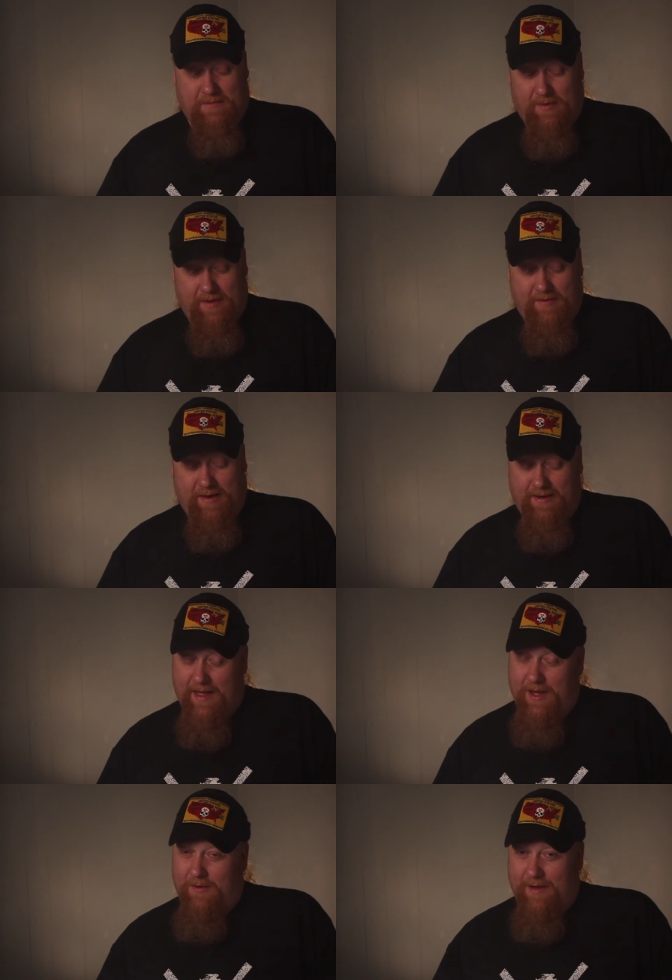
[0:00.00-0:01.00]
right right
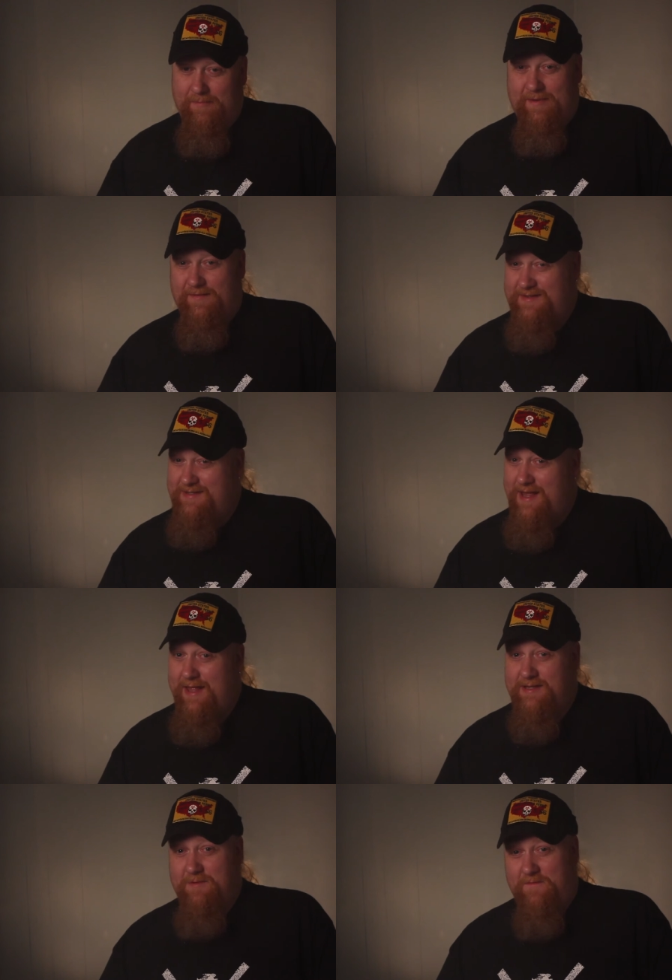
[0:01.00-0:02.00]
now, I'm gonna say
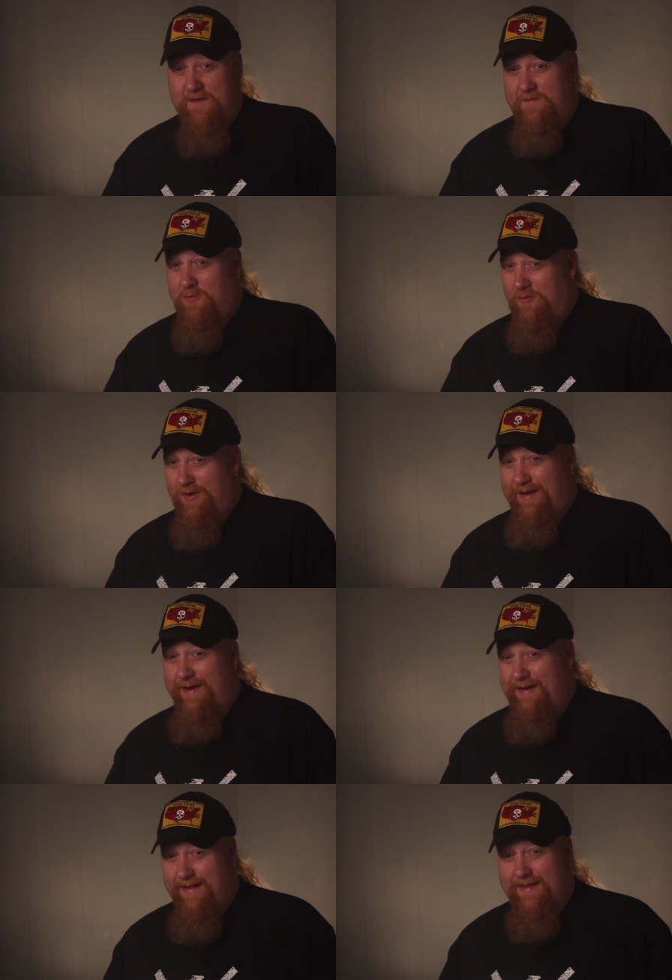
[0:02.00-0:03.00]
that's my favorite
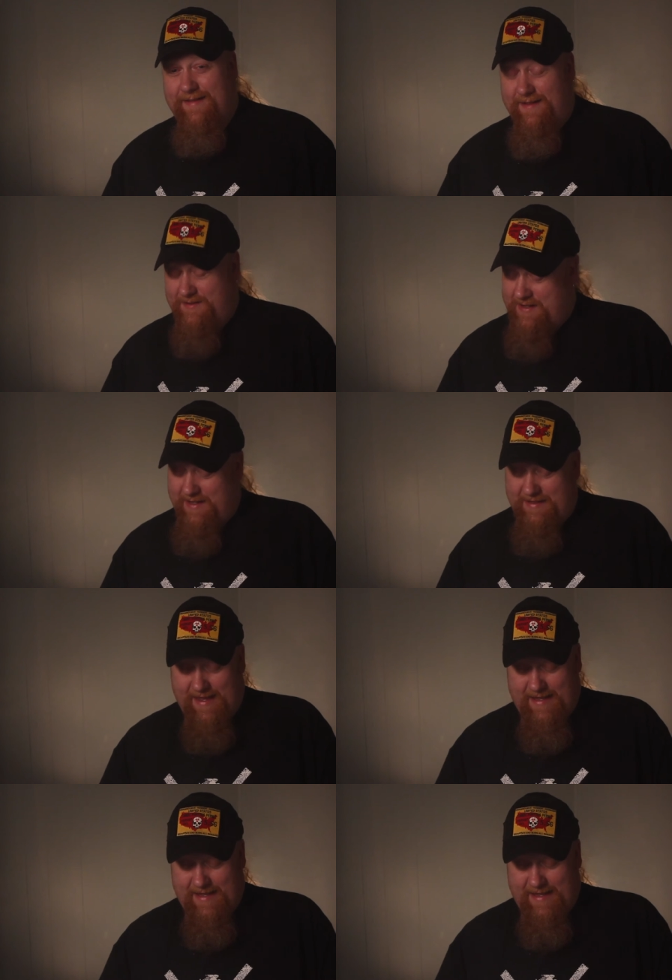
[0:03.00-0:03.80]
one. Uh, that,